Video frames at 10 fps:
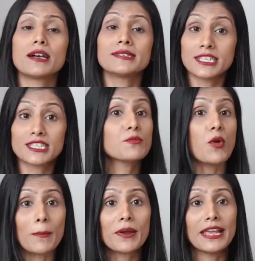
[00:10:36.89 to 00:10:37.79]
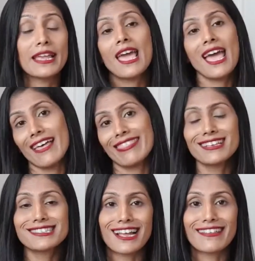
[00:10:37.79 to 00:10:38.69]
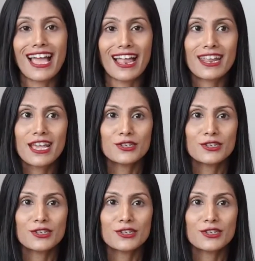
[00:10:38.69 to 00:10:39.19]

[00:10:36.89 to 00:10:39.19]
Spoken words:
sitting properly and things like that.